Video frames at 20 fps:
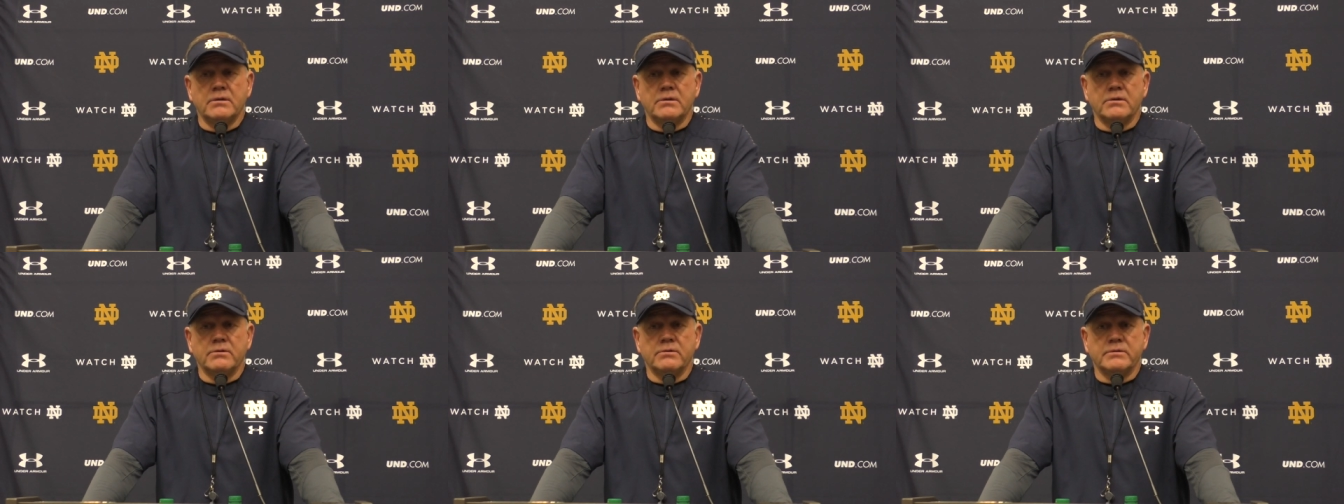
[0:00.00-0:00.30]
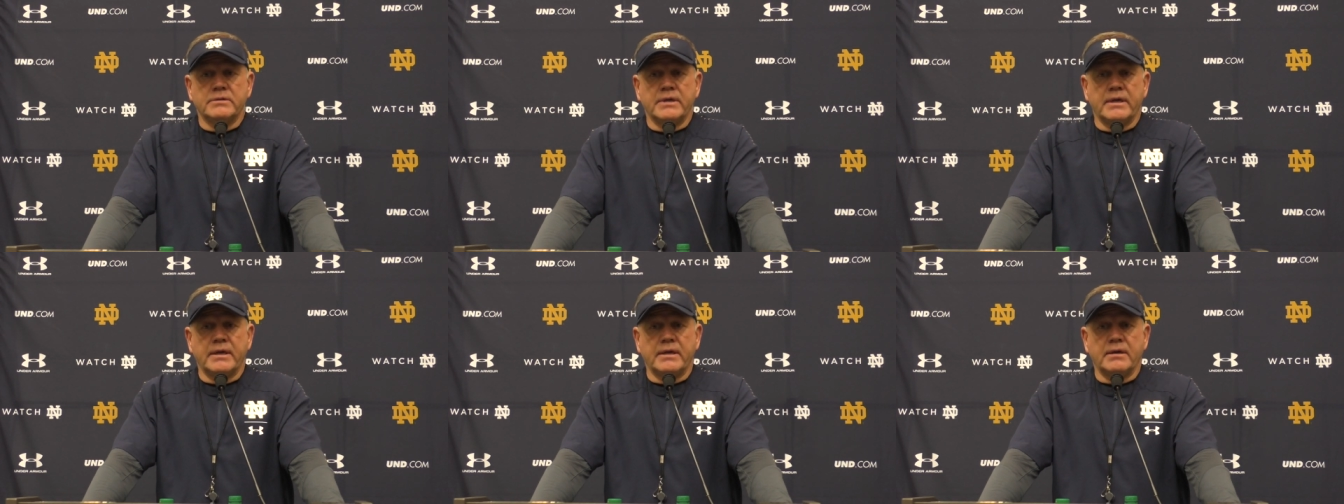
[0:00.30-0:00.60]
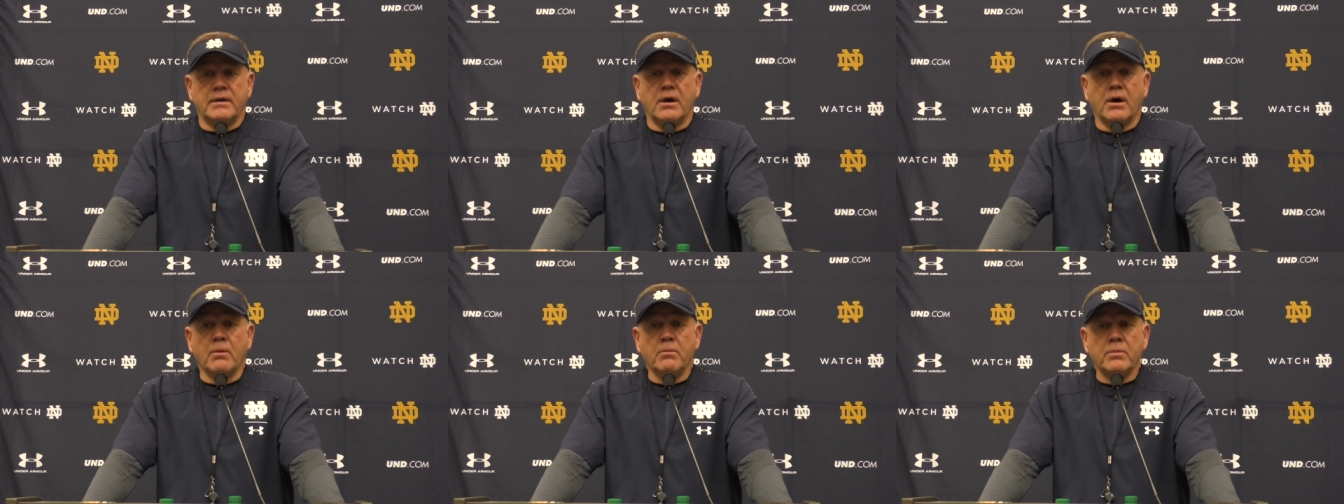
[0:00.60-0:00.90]
there's
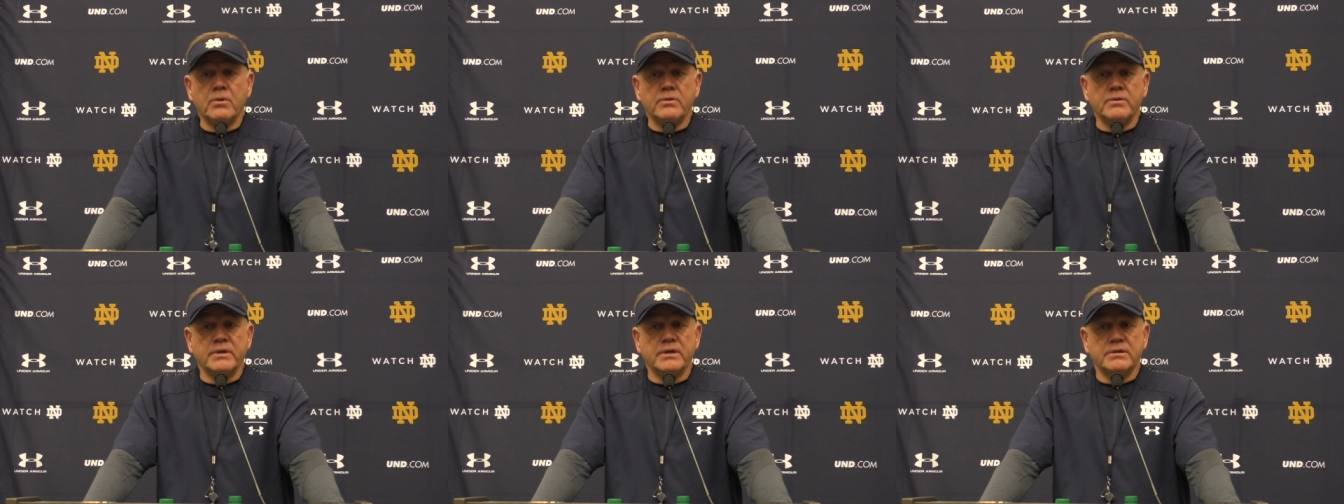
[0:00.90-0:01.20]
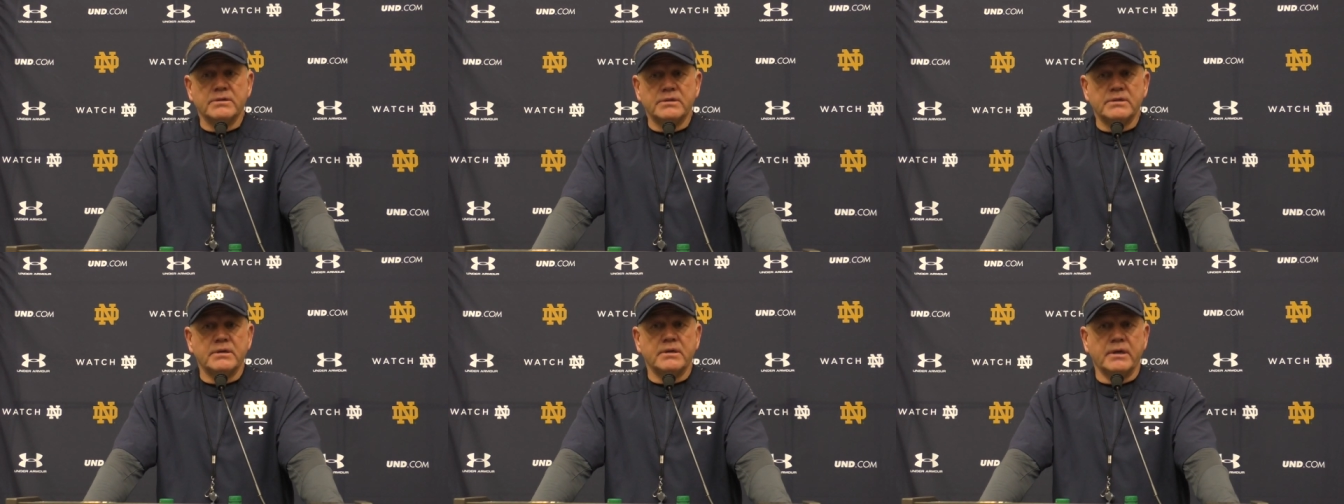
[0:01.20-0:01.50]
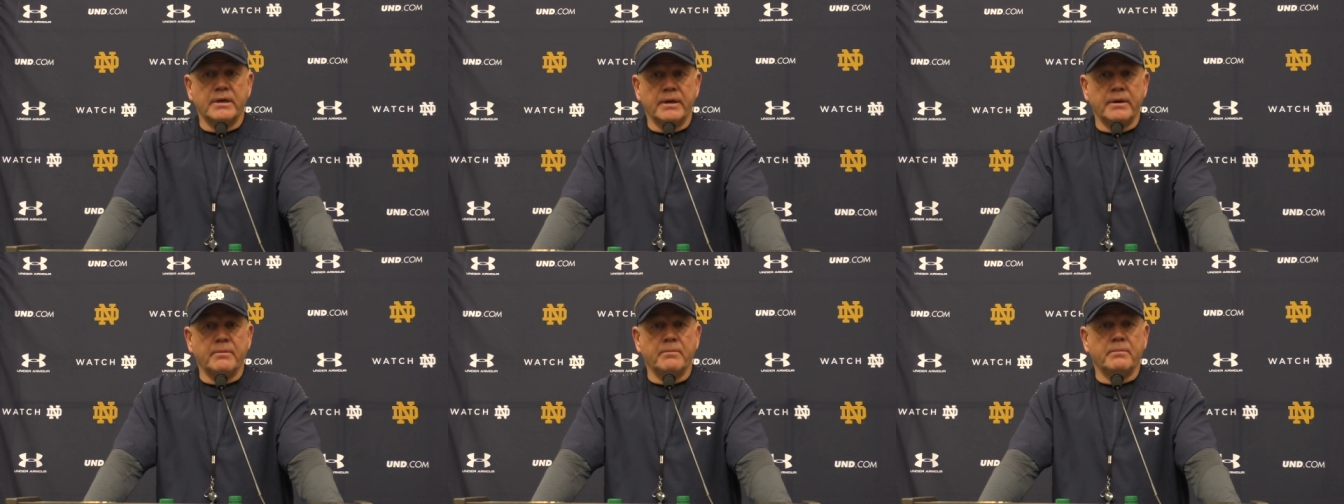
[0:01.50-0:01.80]
a humbleness to
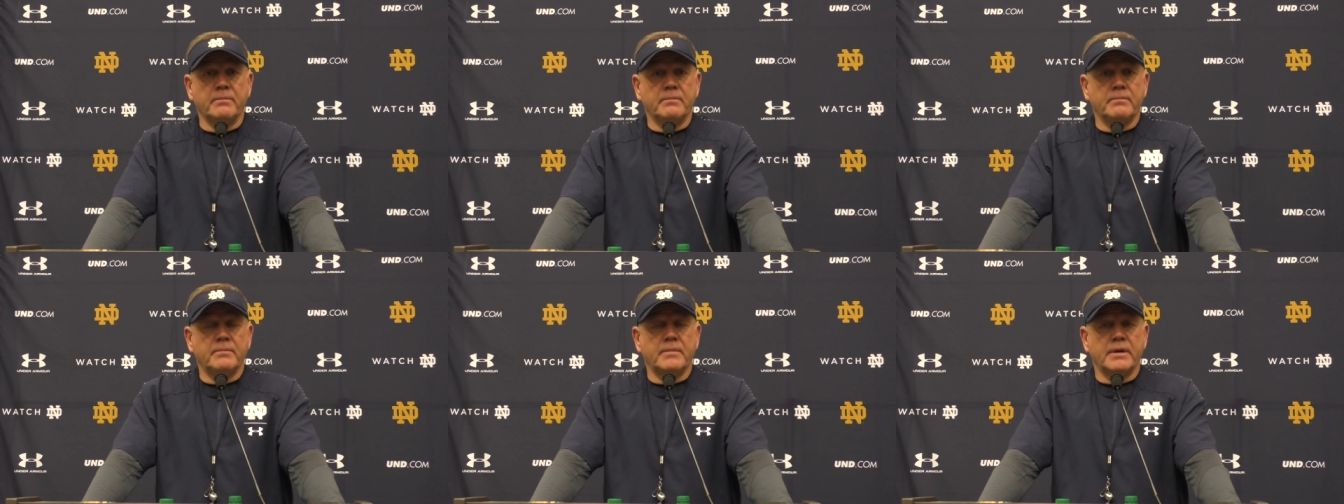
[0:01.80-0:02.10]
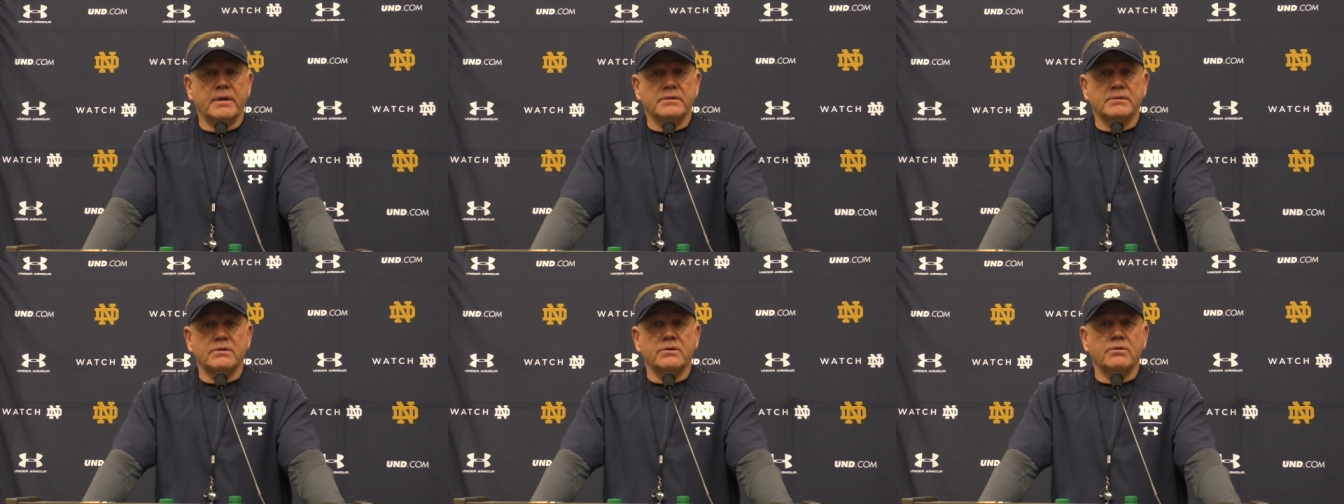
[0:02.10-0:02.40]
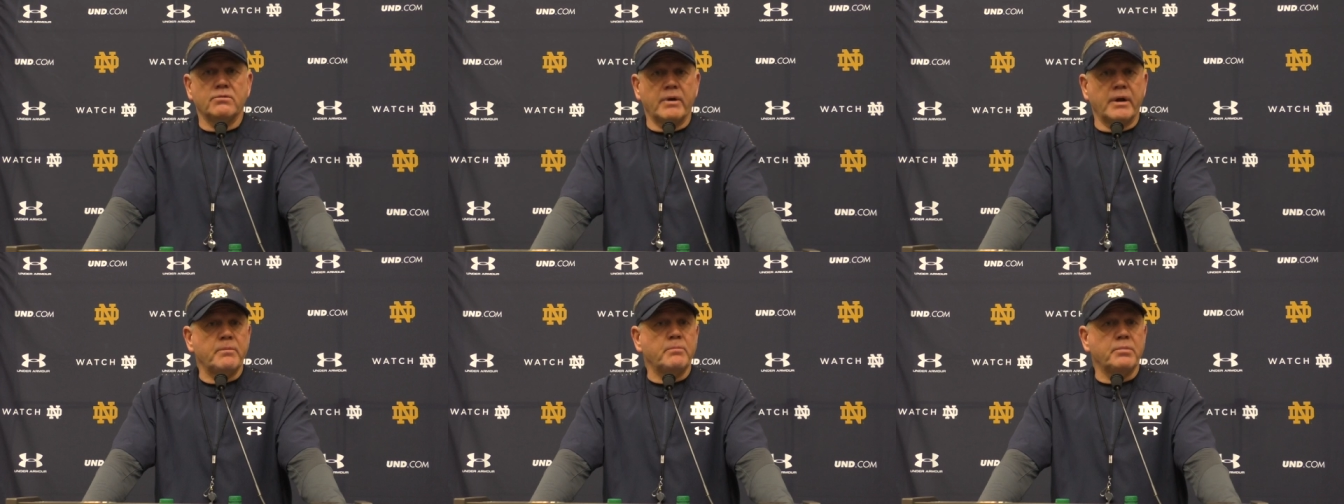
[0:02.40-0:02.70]
him as a
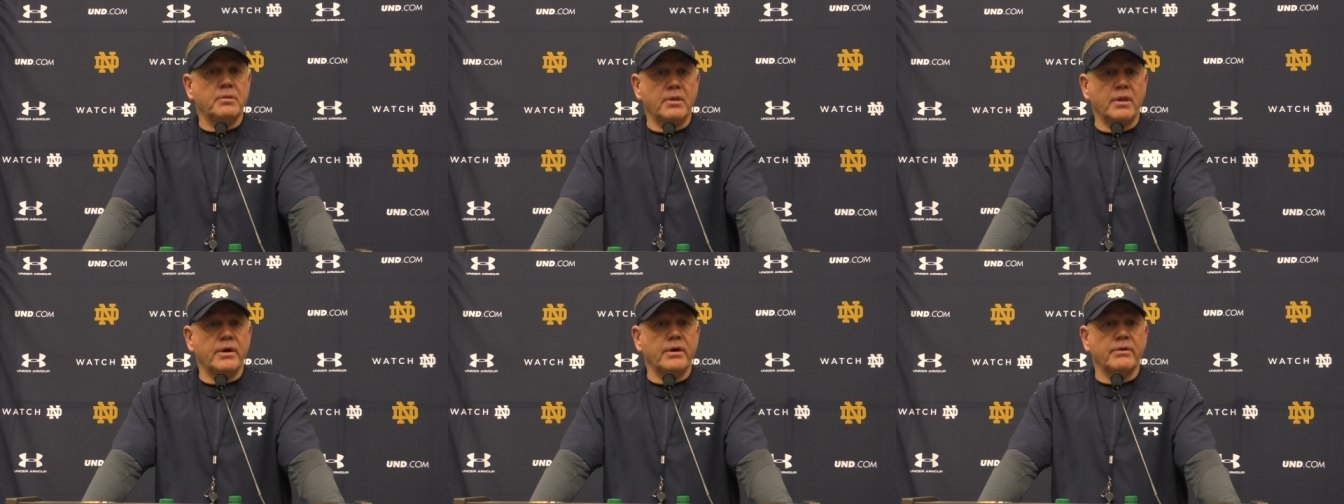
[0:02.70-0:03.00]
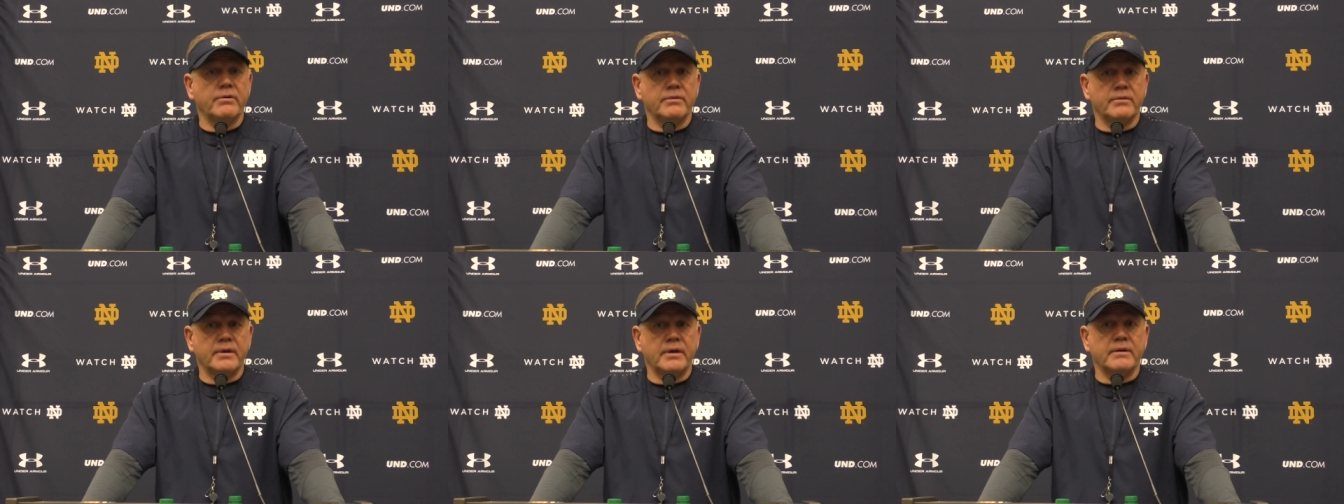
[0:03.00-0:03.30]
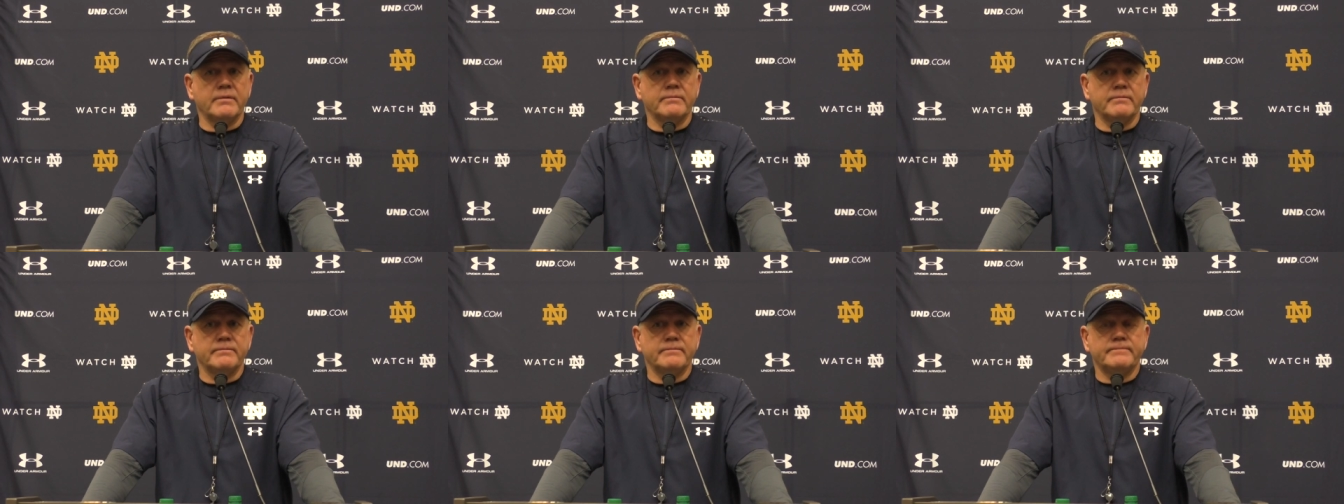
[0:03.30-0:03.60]
great player
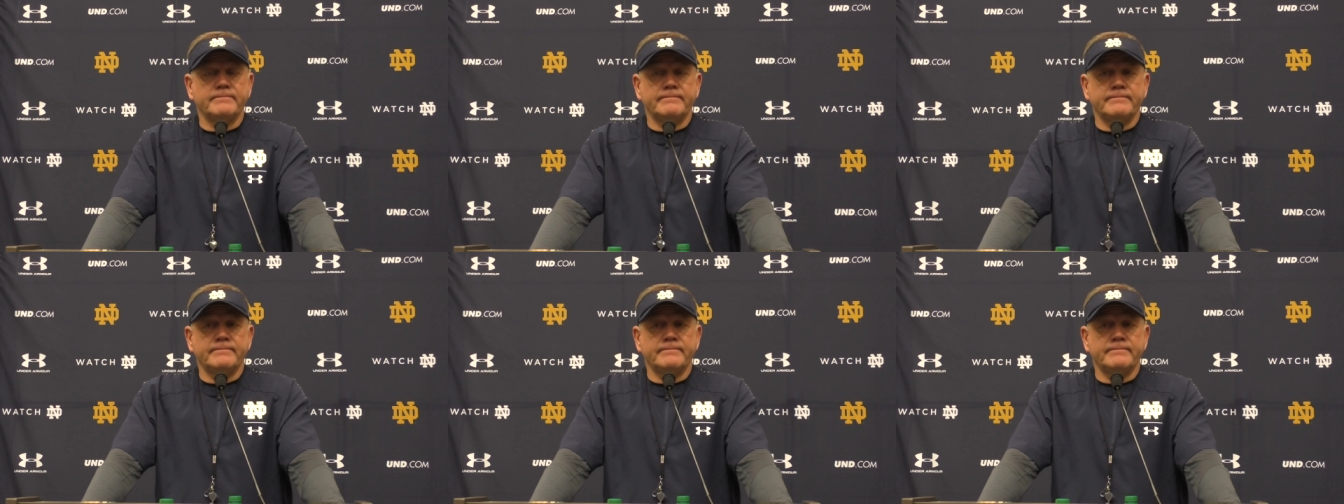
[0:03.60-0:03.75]
that